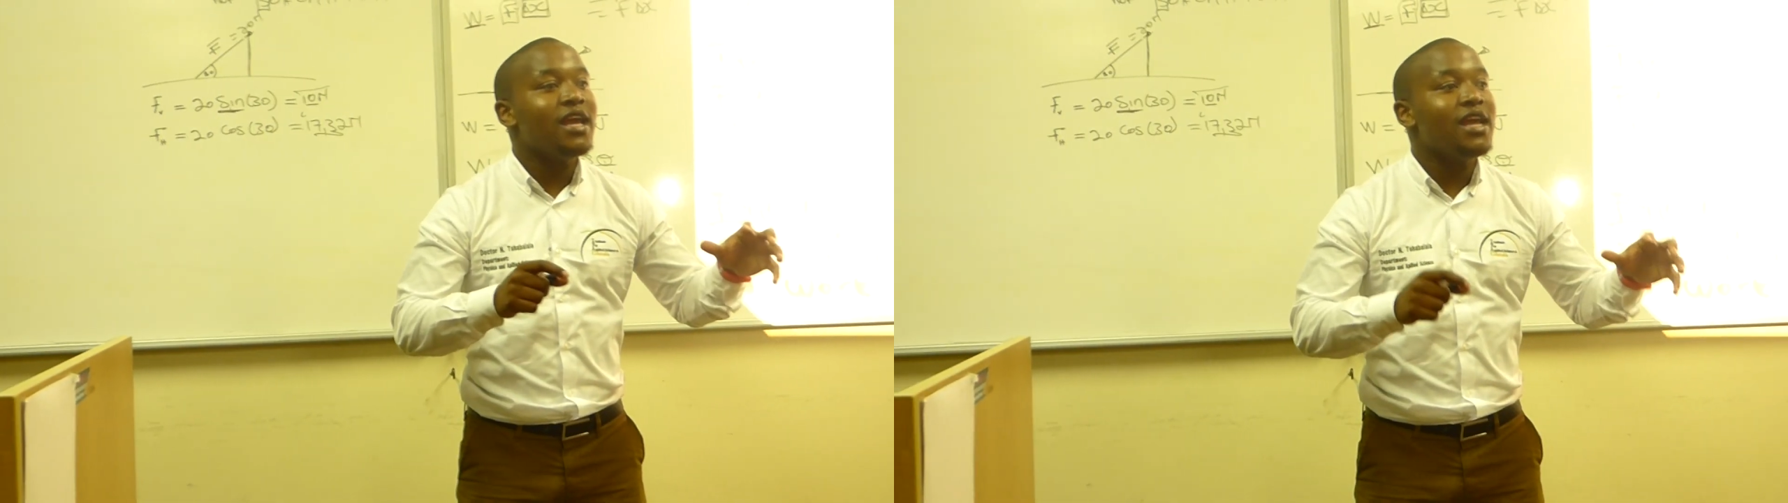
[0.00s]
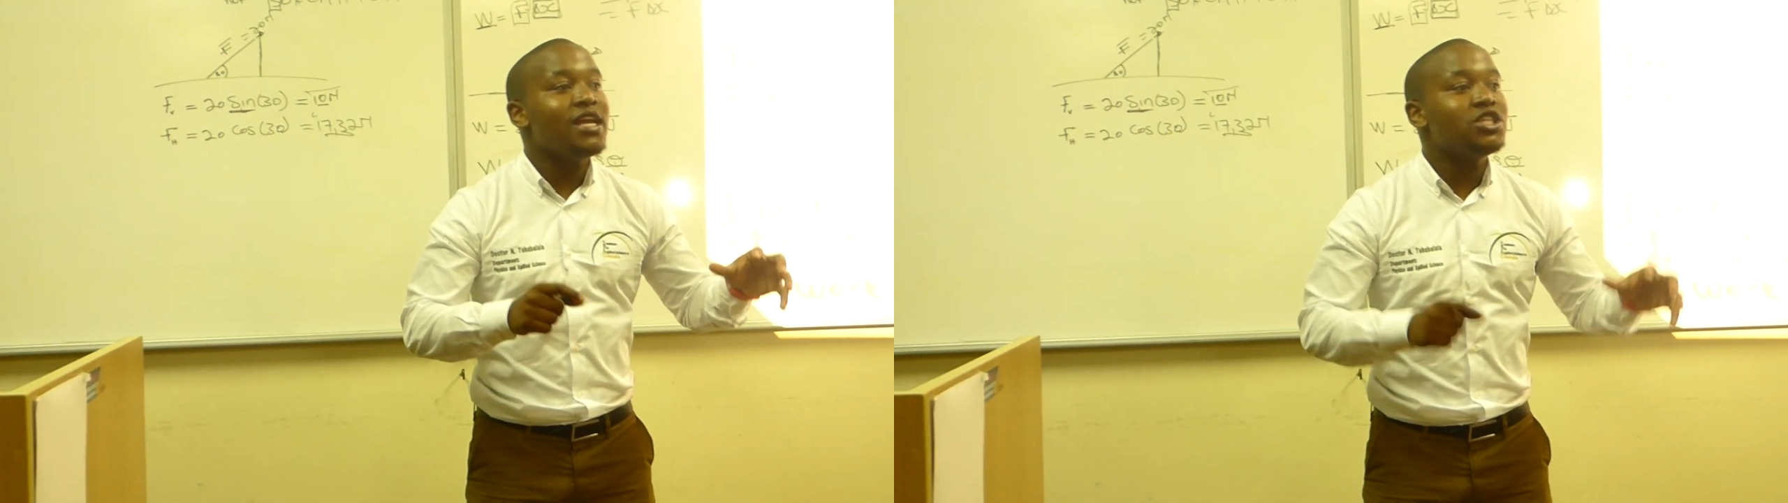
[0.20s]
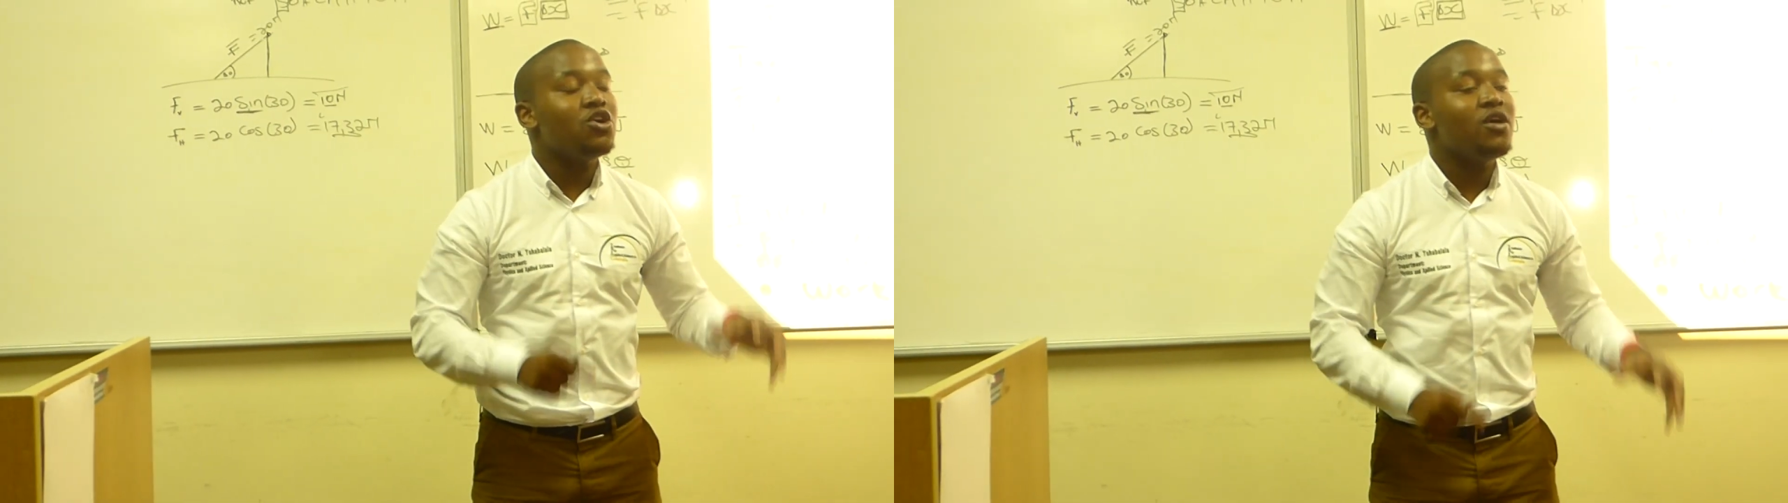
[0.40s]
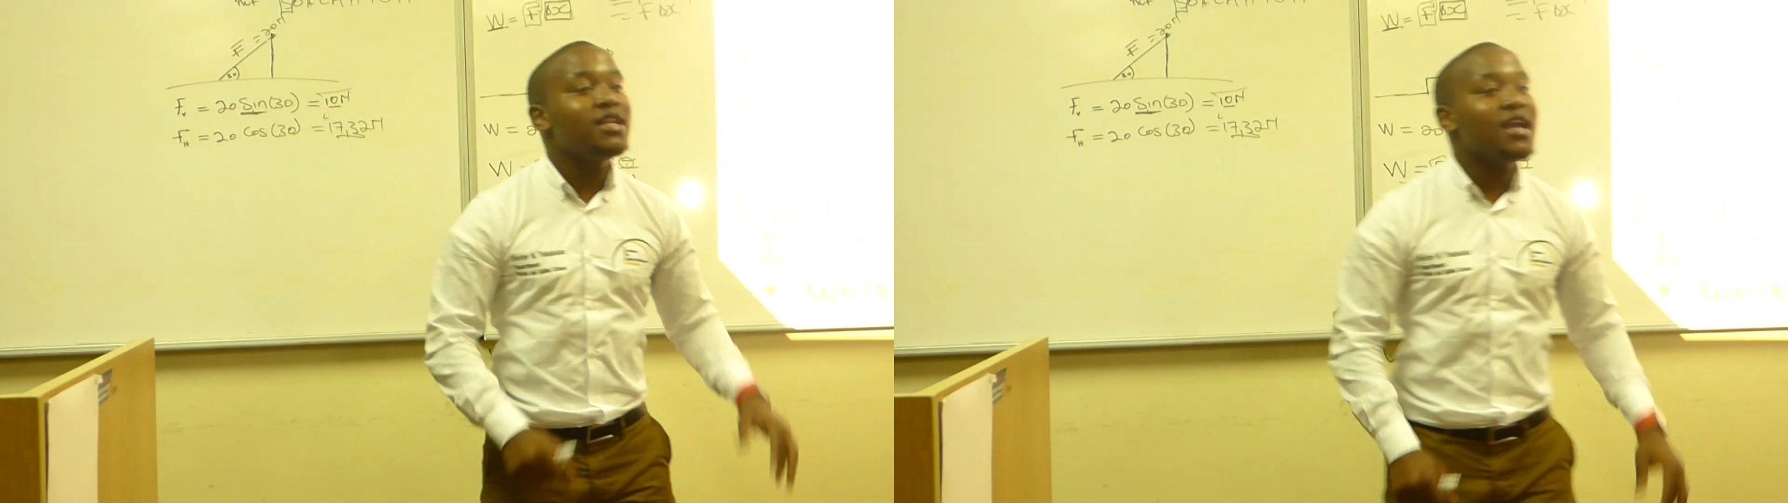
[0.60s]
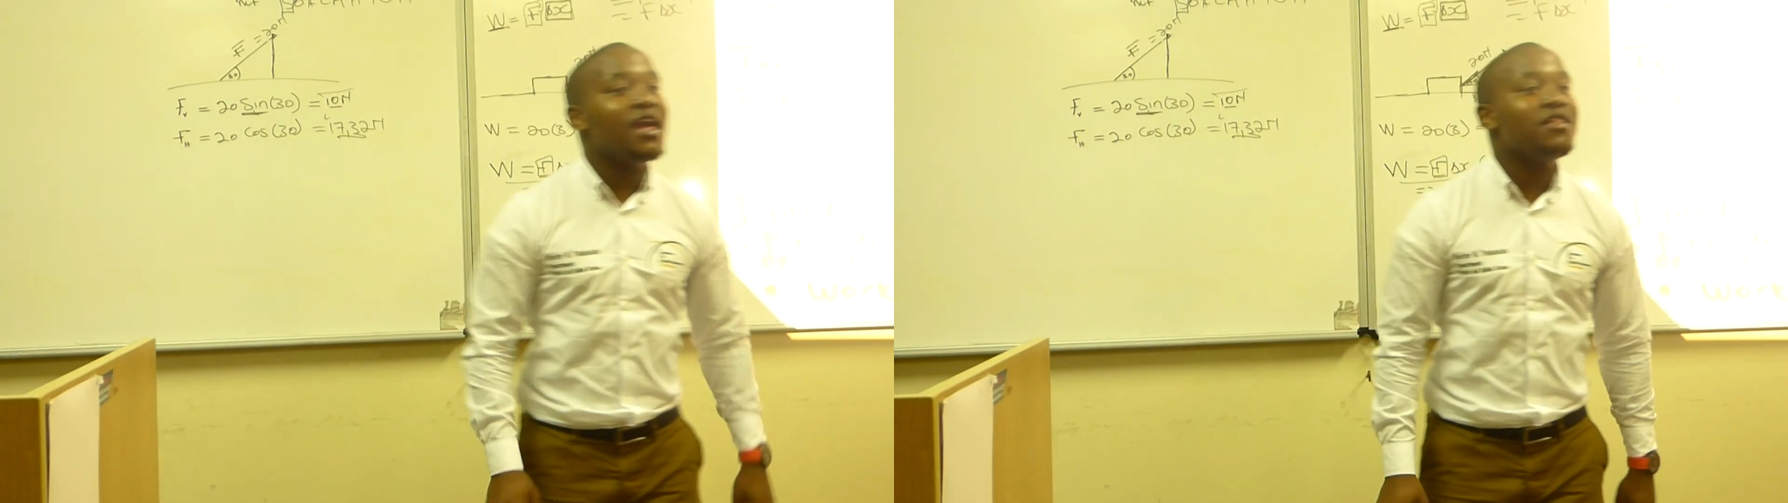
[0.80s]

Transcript: energy on the